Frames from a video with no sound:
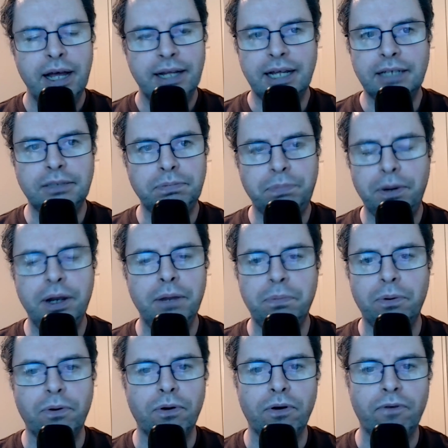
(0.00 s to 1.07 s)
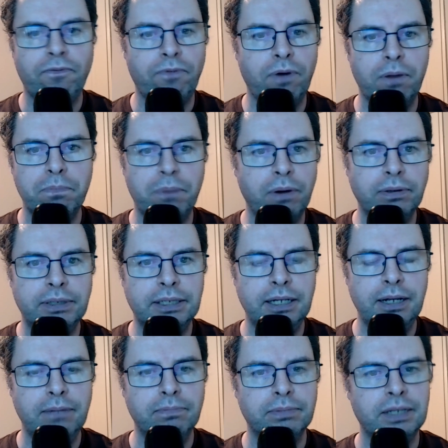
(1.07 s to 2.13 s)
That's pretty poor from both
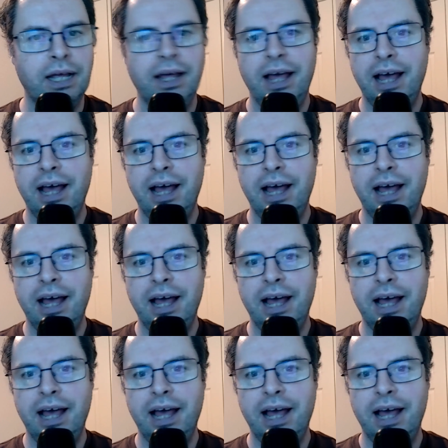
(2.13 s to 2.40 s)
teams,